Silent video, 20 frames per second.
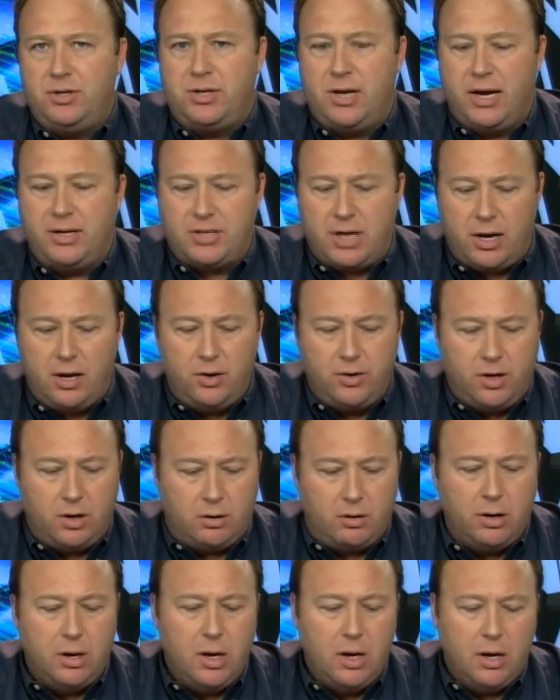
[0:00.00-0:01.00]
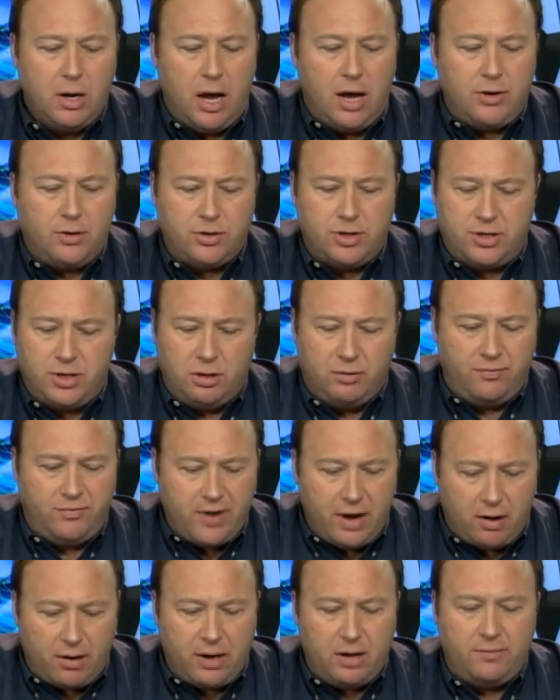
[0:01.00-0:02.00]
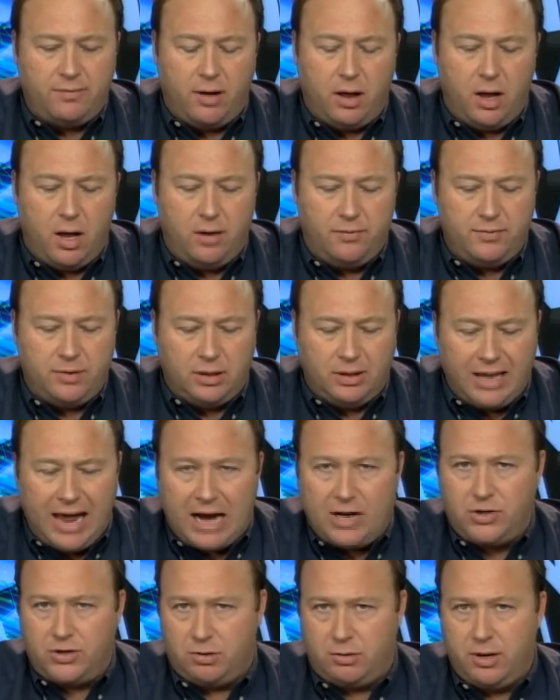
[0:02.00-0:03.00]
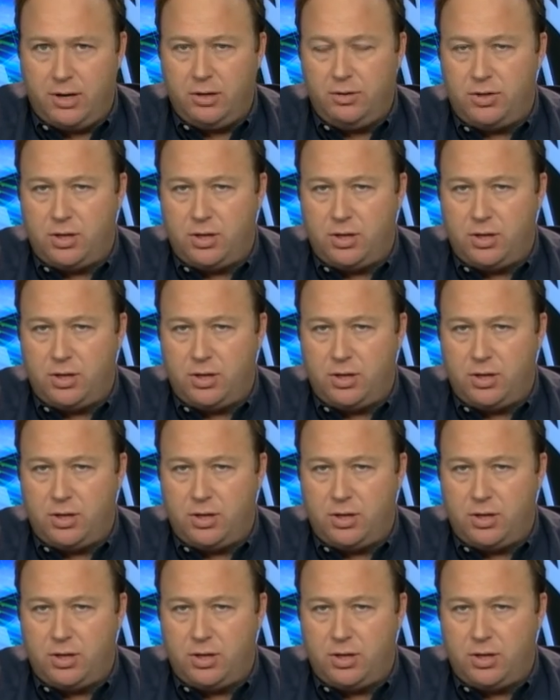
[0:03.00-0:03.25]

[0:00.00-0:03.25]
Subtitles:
days. I know you're still very involved lecturing.